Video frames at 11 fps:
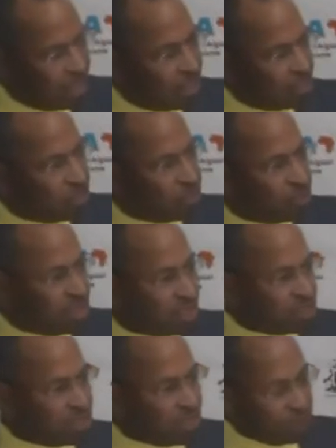So
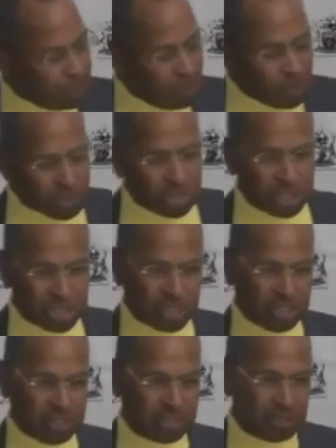this approach
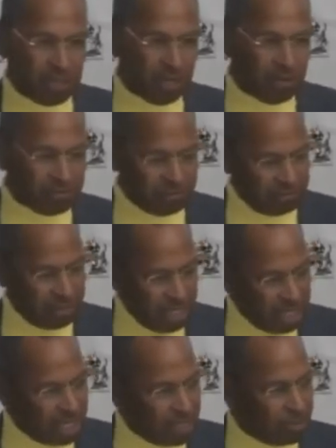of
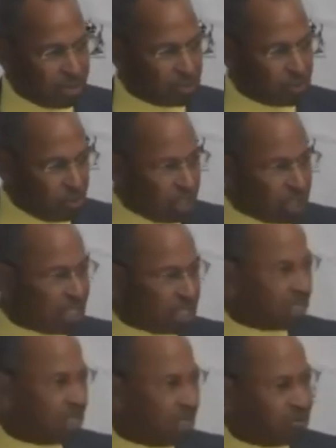dealing with zoonotic
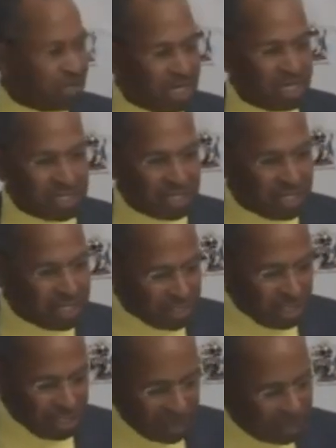and related
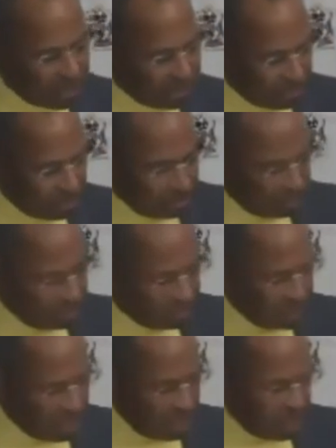diseases,
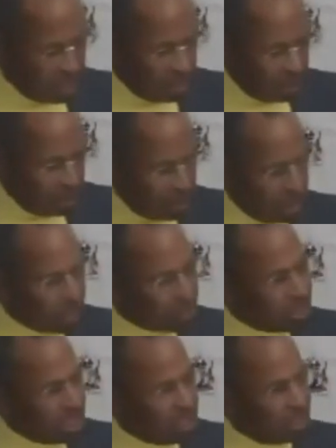not
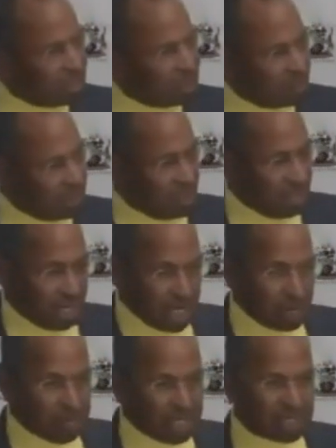only
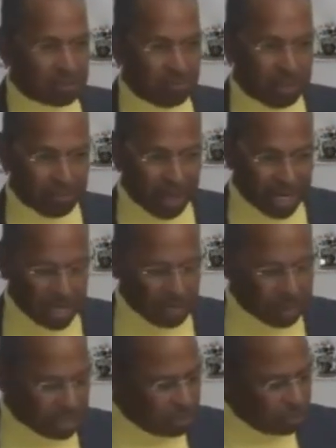endemics, but
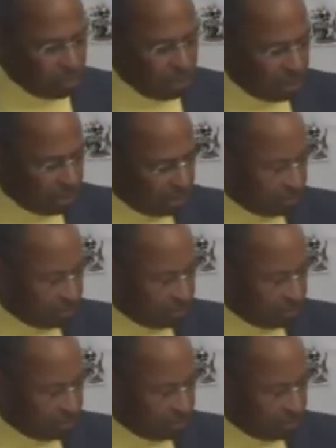pandemics as well,